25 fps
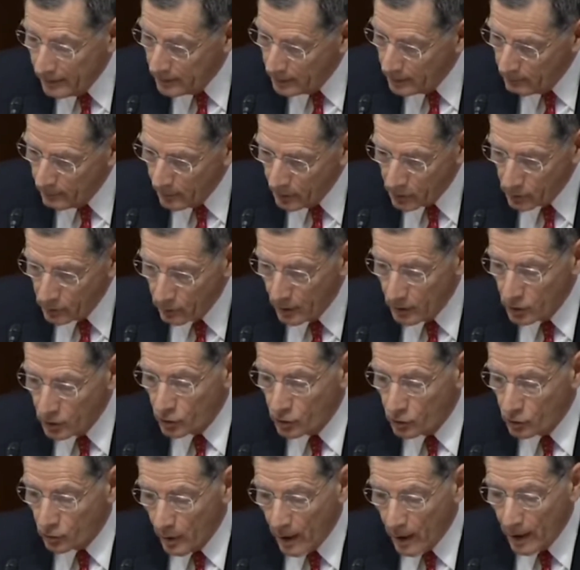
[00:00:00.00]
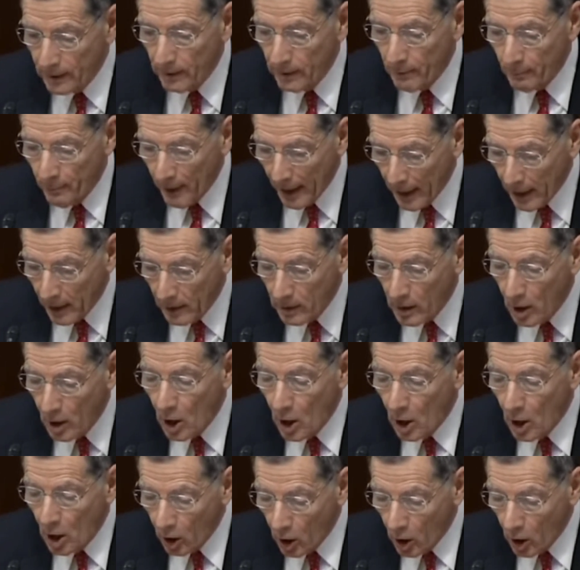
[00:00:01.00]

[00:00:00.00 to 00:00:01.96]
Biden administration trying to ban